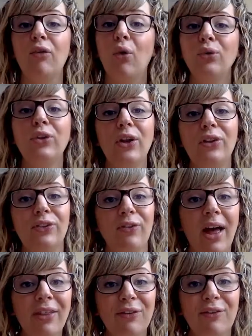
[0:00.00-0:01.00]
are also lots of
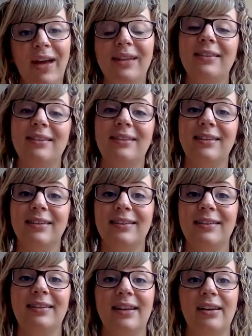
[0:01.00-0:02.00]
other factors to
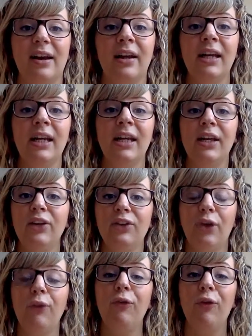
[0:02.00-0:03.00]
consider.
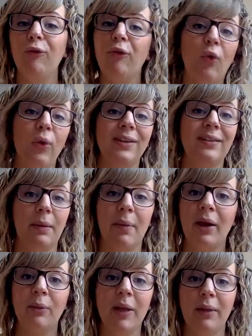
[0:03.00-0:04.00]
So footfall is the
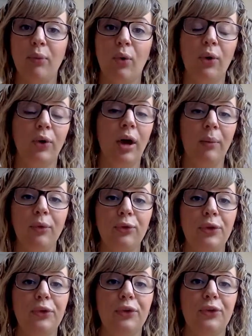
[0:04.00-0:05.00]
amount of people who come
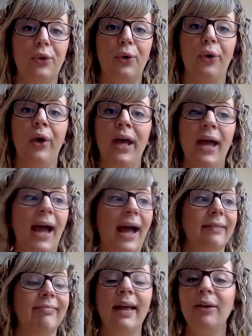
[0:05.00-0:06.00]
through the door,
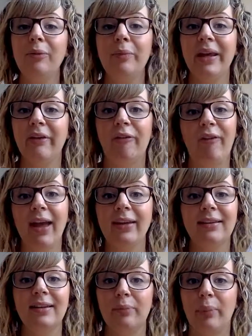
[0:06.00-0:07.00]
and that can be
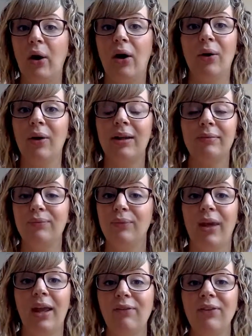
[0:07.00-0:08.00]
affected by
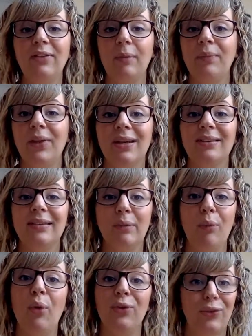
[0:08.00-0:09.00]
even something as
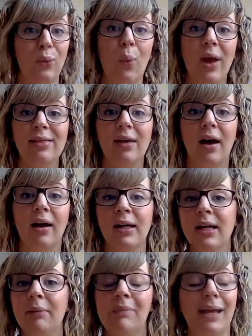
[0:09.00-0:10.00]
simple as the weather.
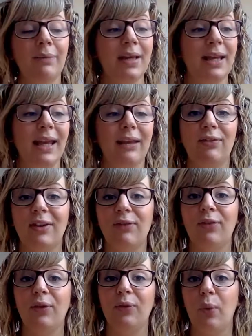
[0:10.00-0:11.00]
Maybe even
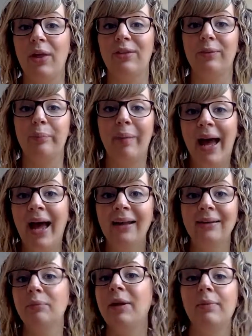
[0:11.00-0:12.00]
if the weather's bad
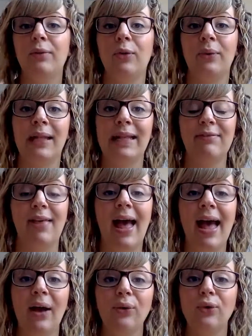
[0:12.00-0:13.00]
and people don't want to leave their
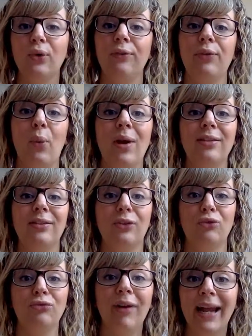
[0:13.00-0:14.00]
house, or if the weather's
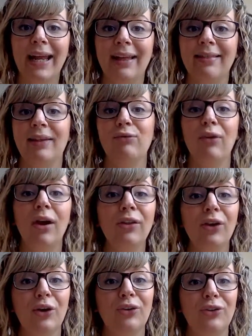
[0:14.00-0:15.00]
great and they'd
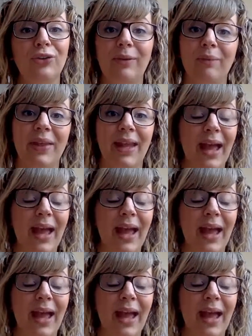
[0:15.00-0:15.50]
rather go and do something